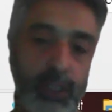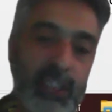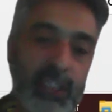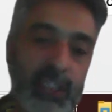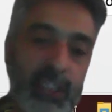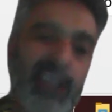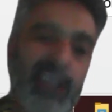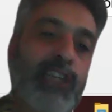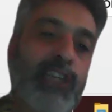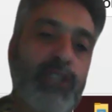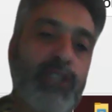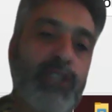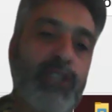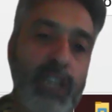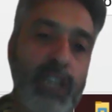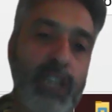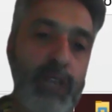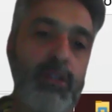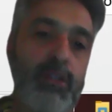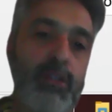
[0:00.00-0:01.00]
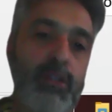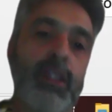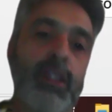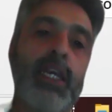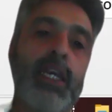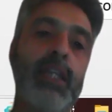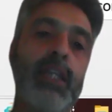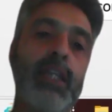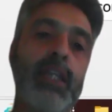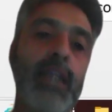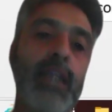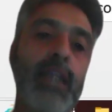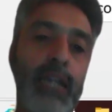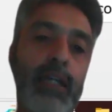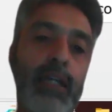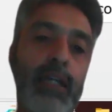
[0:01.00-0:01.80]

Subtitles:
These are activity types, the thing that